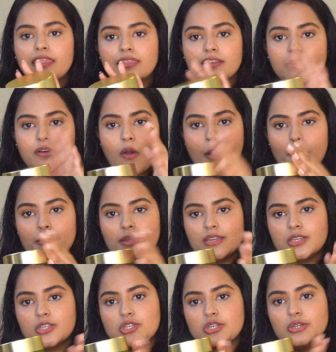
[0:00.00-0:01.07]
The
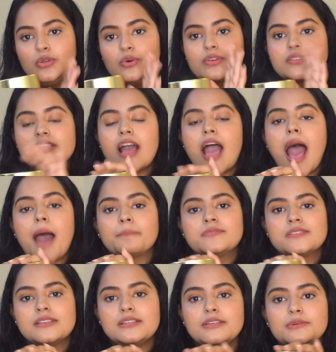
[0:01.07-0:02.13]
combination looks
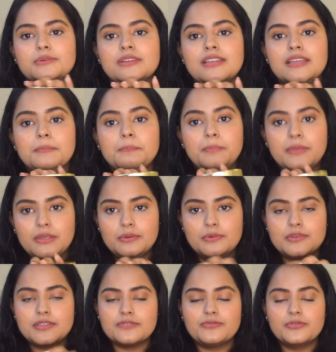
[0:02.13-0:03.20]
absolutely
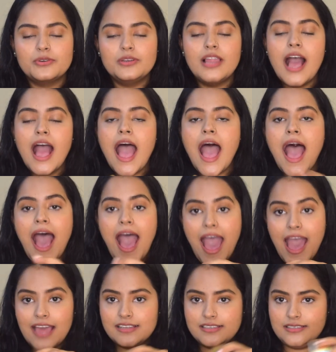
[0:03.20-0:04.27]
beautiful,
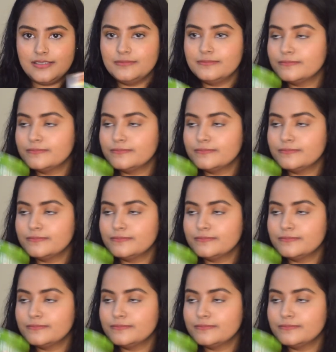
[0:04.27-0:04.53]
and